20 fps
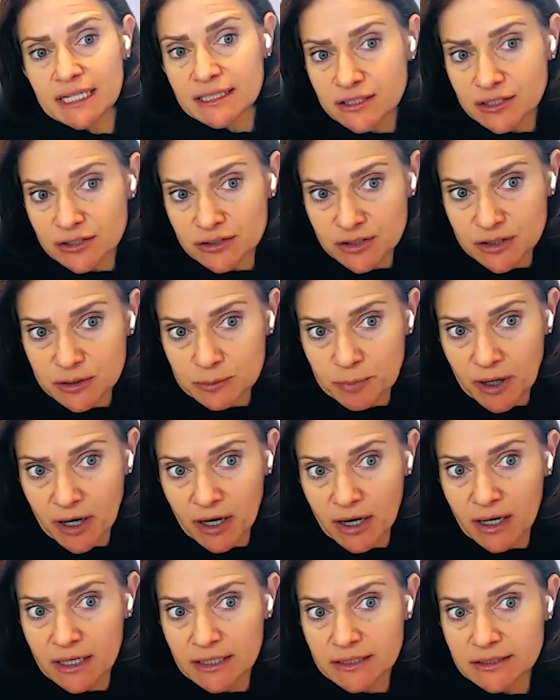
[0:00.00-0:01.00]
insert the
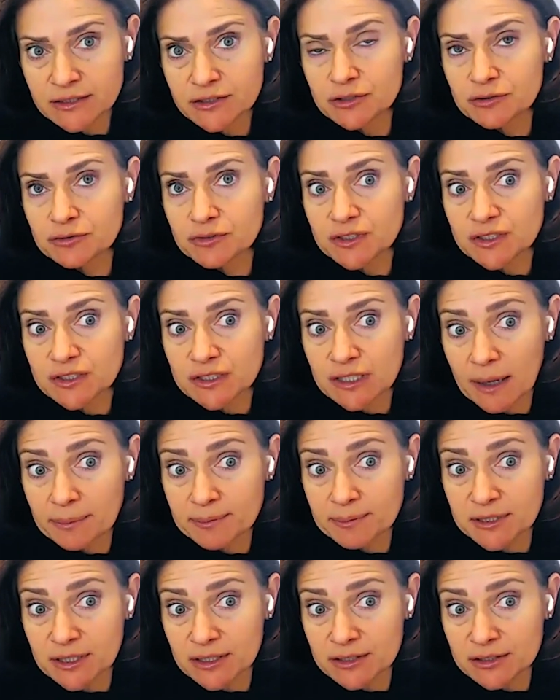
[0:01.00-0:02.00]
pause, to
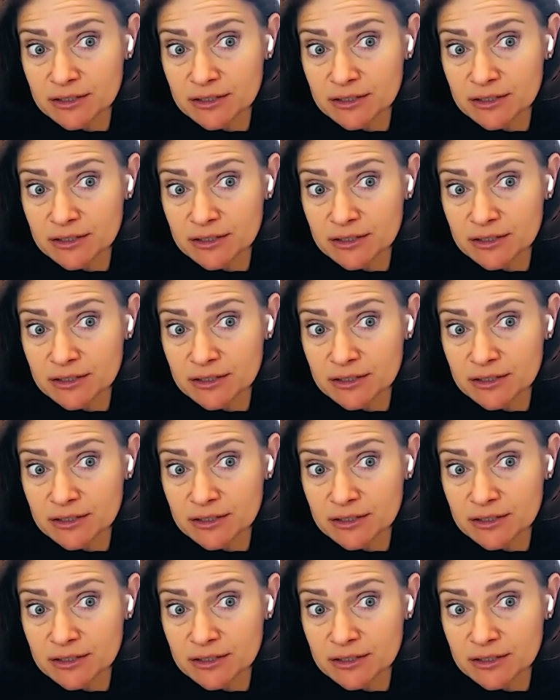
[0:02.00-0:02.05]
stop, to